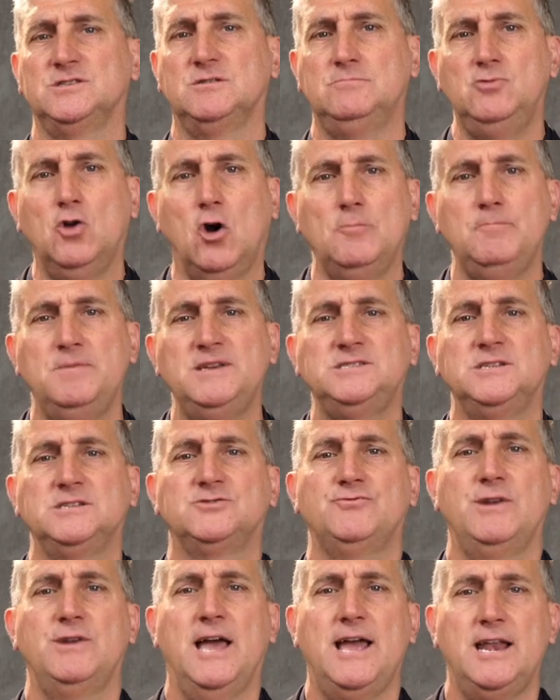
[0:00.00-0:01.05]
some
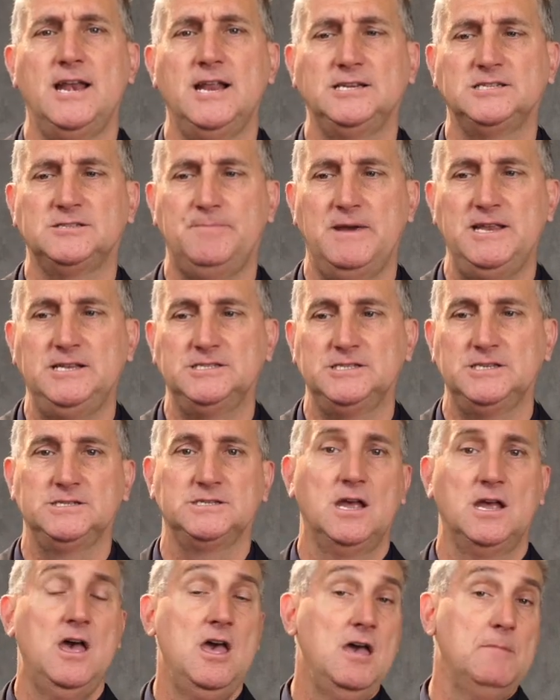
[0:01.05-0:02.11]
non-business related expenses.